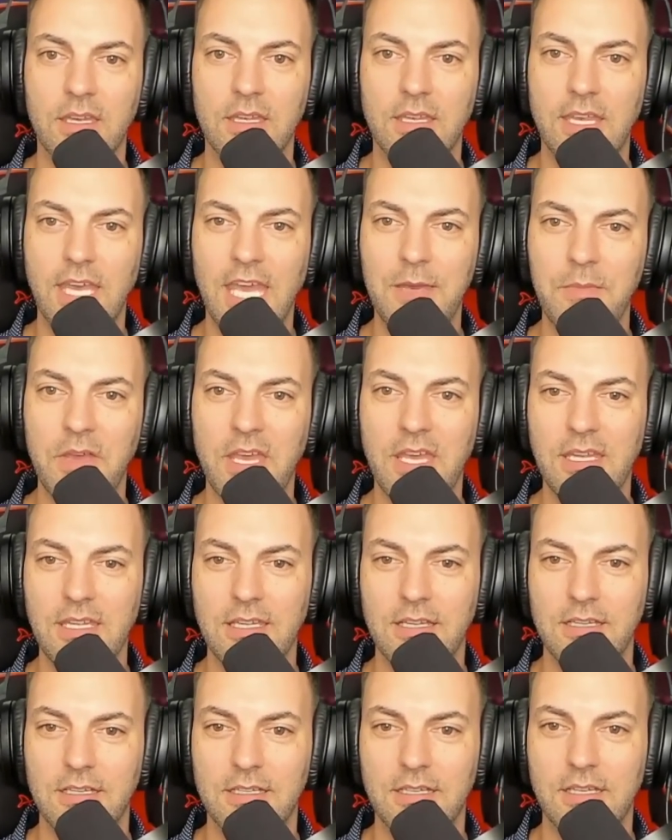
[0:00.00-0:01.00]
Kimi!
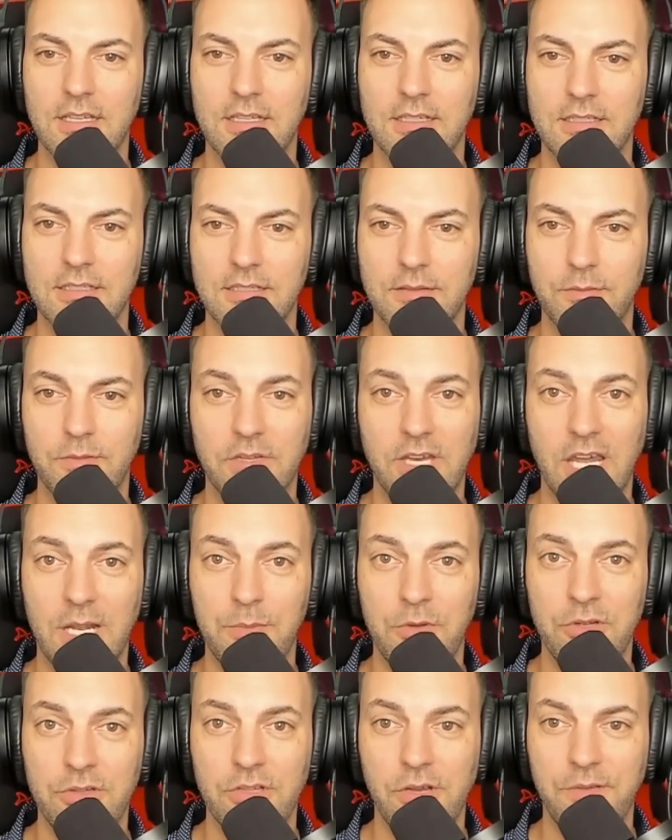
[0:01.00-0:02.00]
We got a
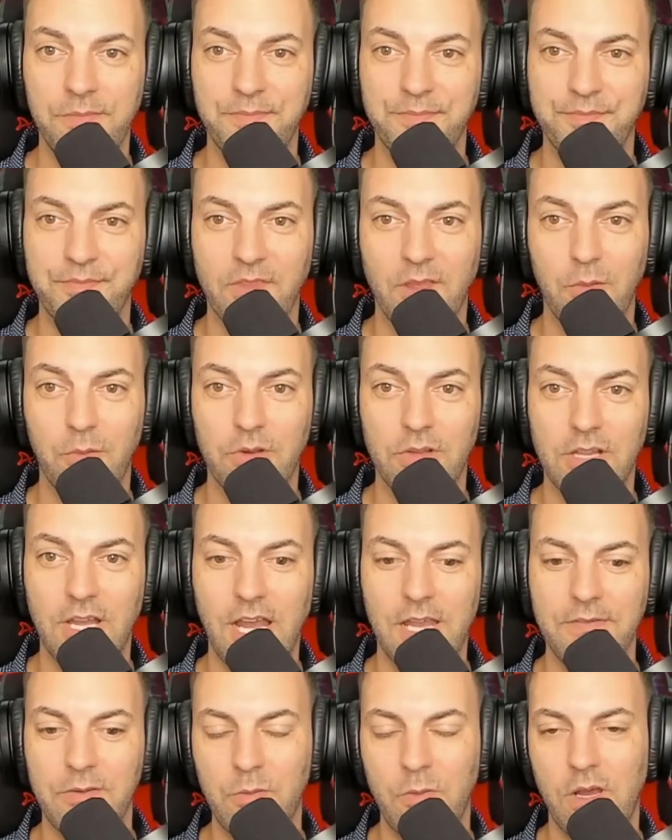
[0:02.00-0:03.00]
moon though. We're
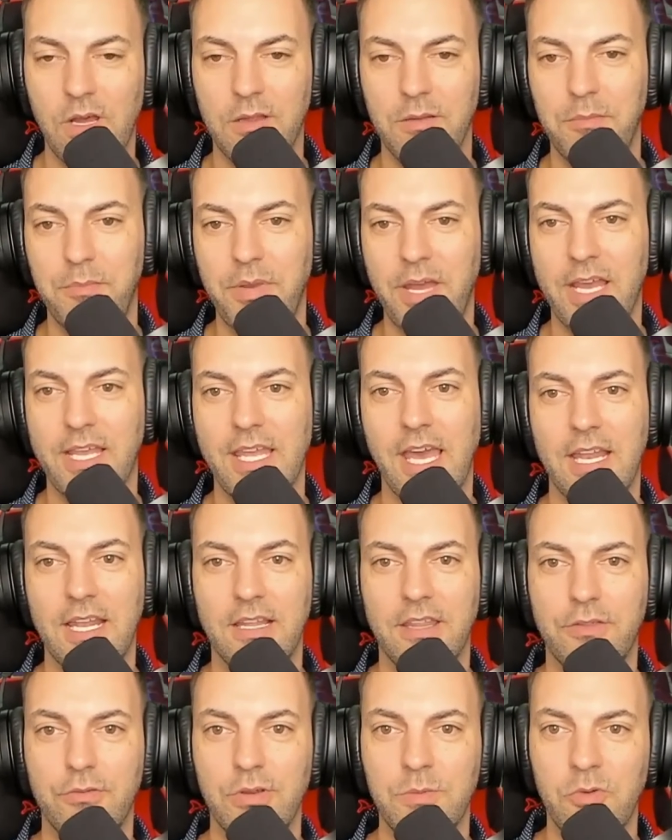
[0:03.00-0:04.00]
alive and well. Back at it.
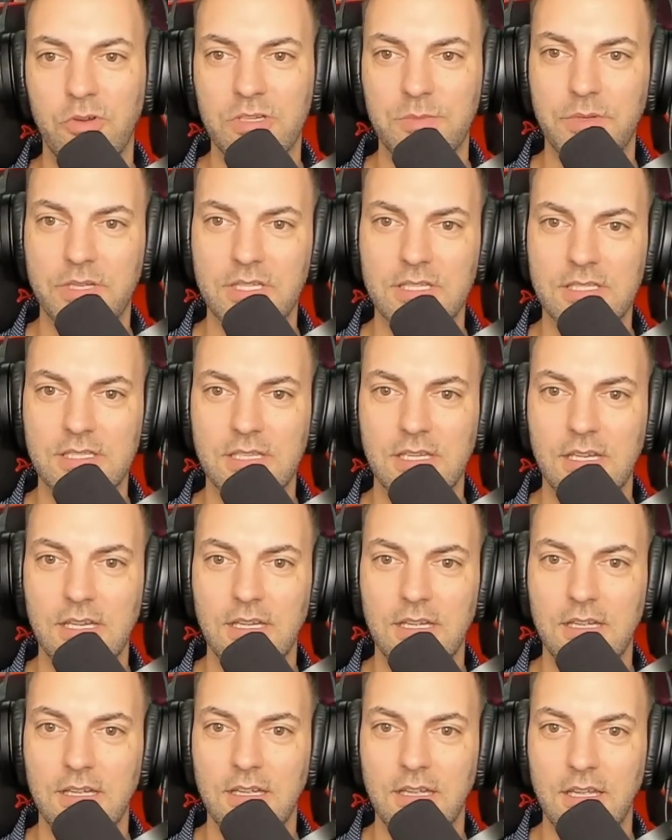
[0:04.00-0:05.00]
Three more spins.
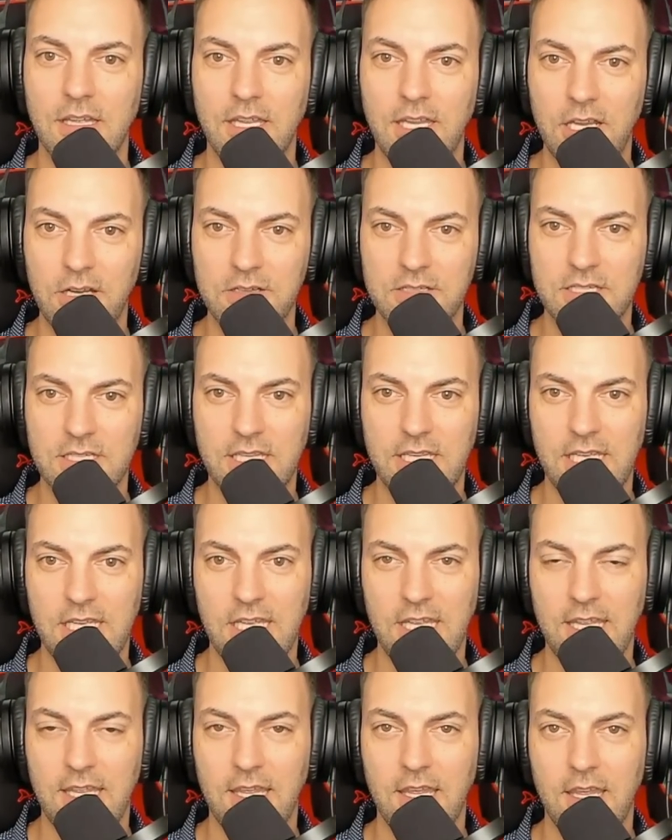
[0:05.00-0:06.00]
Here's the
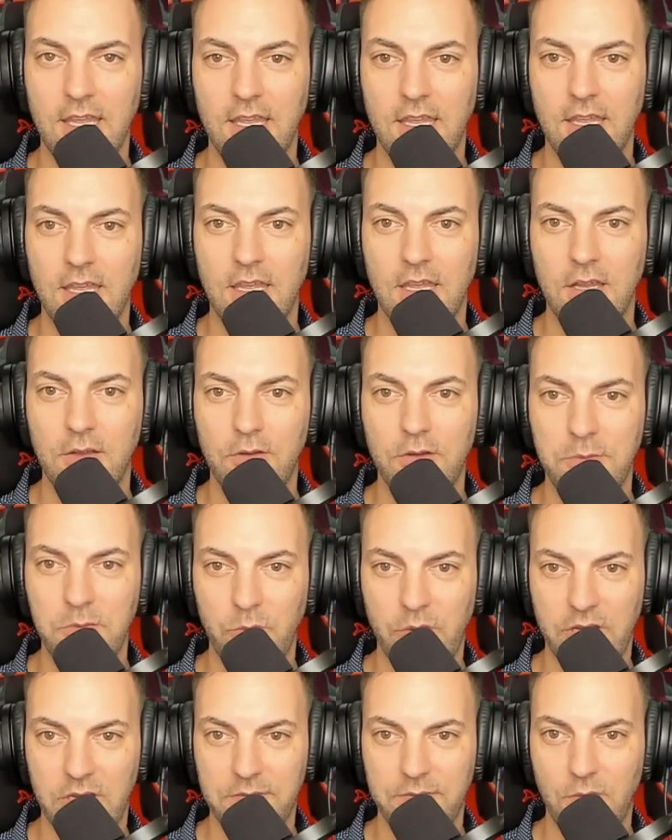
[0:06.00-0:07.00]
key we've been
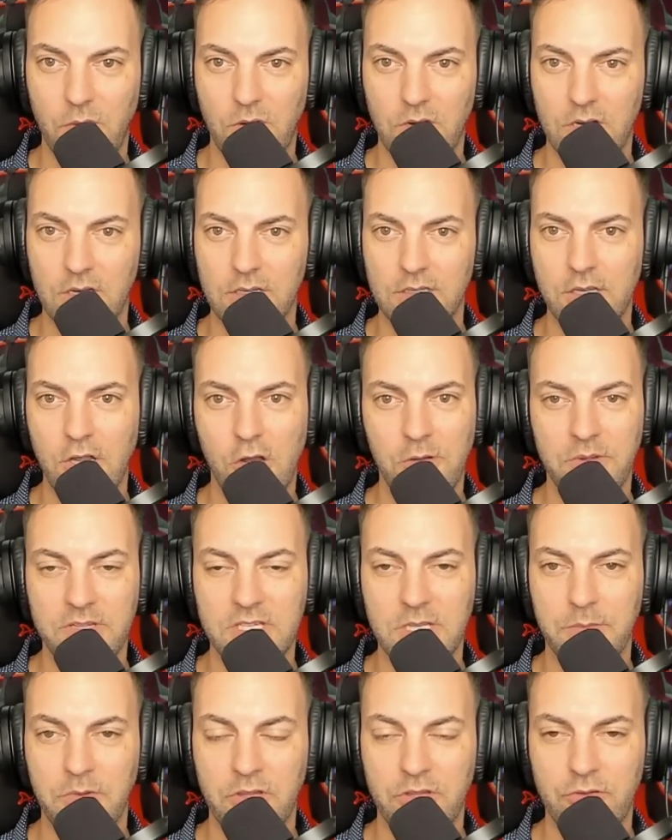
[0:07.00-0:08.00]
waiting for. No,
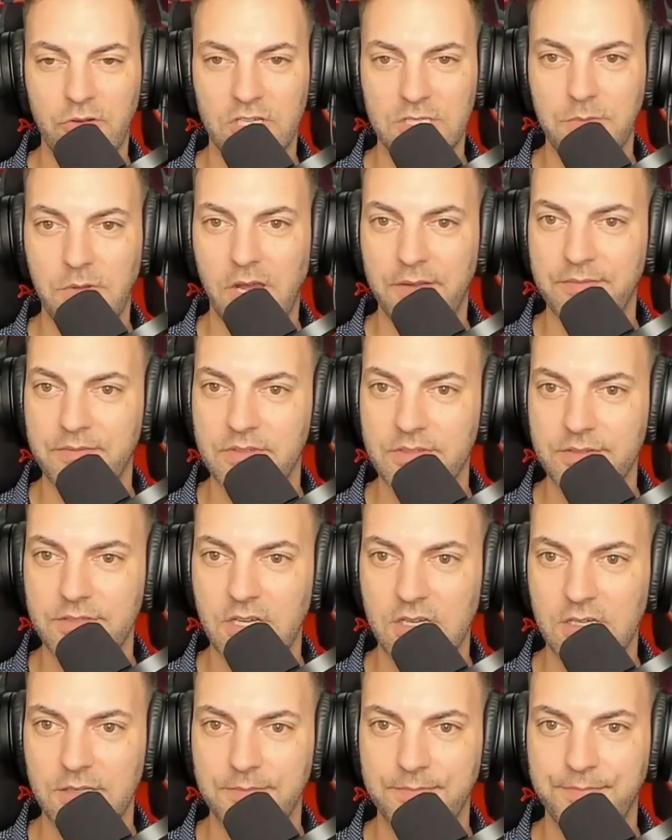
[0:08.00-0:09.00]
it's up on the wrong spot.
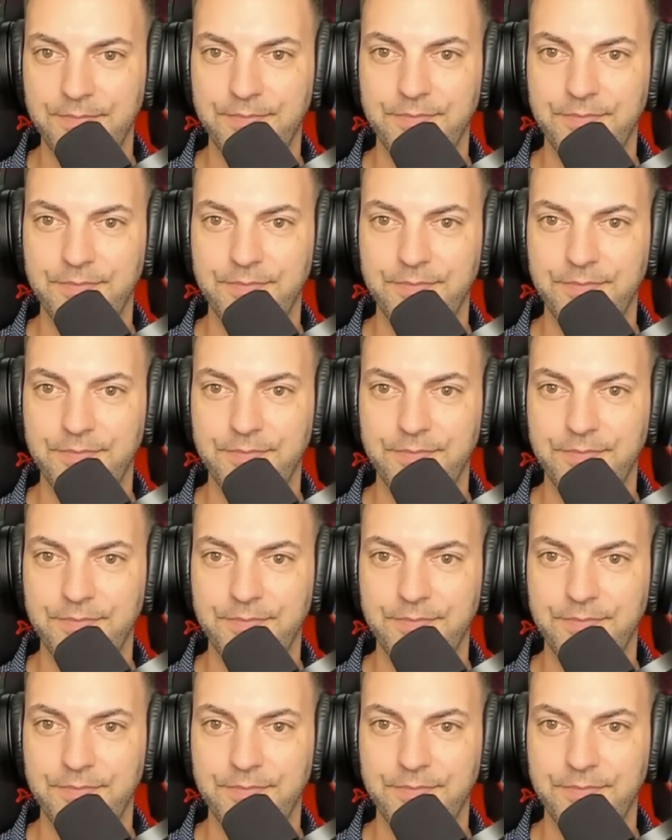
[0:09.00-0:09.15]
Darn it.